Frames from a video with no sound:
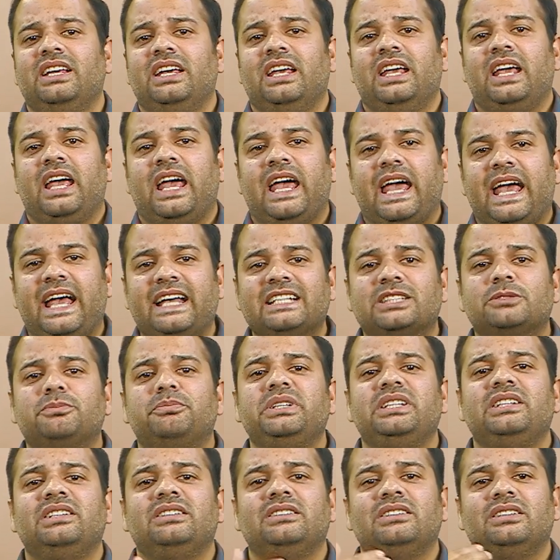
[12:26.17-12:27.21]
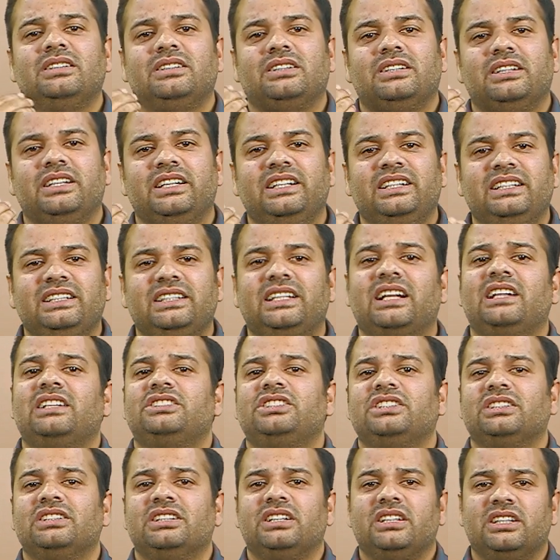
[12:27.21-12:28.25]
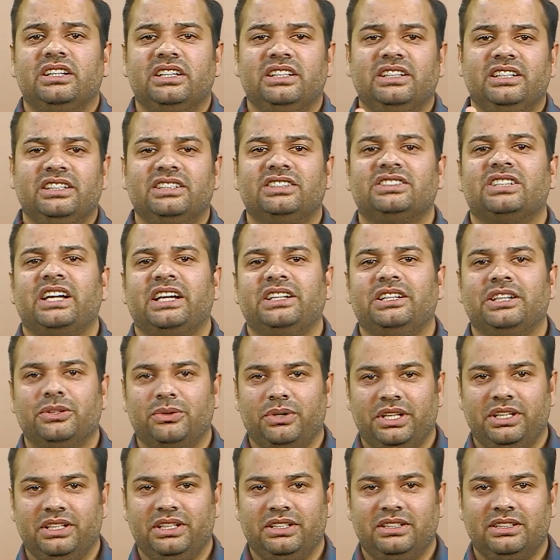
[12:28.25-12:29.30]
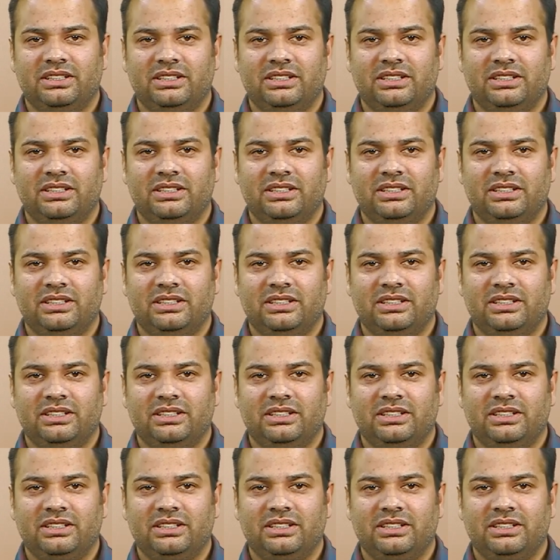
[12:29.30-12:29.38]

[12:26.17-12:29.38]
has been indulging in insider trading.